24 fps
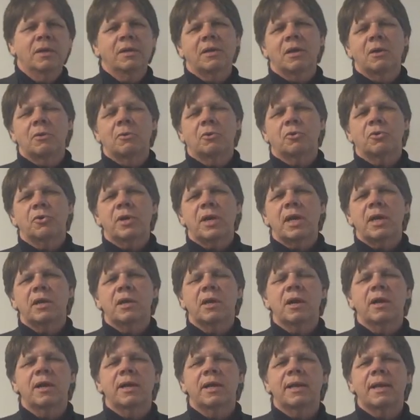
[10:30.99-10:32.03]
Don't create
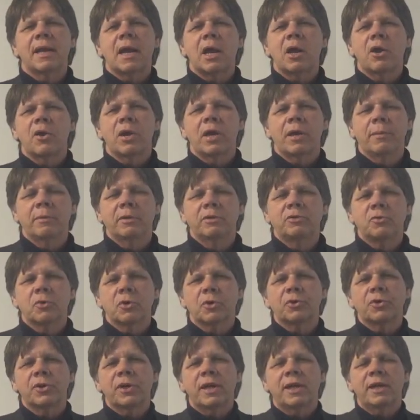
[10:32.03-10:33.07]
God in our image. We're
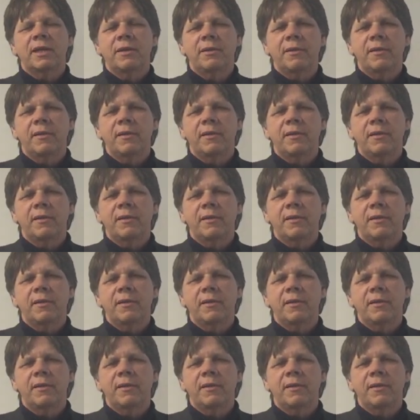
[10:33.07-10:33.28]
created